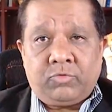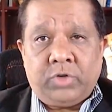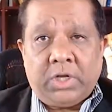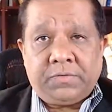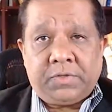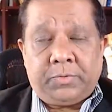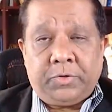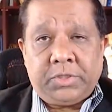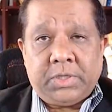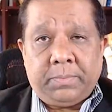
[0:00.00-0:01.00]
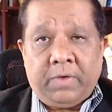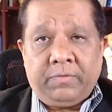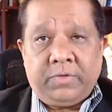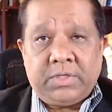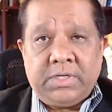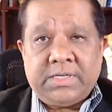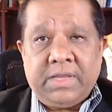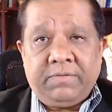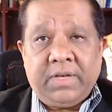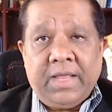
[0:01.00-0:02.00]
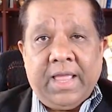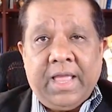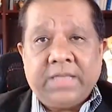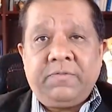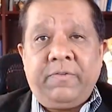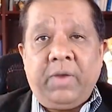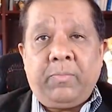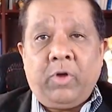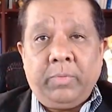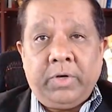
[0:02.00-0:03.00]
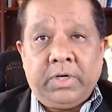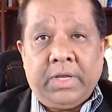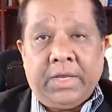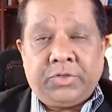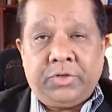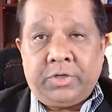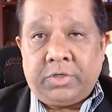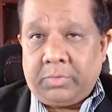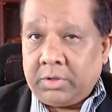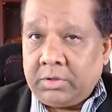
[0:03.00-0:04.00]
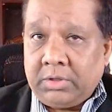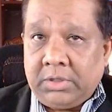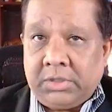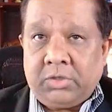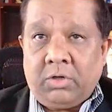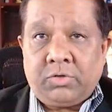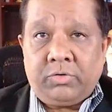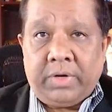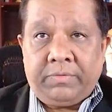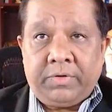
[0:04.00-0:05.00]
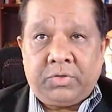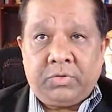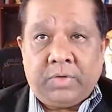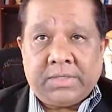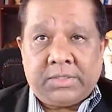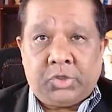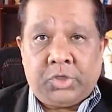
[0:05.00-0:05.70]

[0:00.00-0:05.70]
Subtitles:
transverse process above the C7, has a very prominent anterior tubercle. This is also referred to as the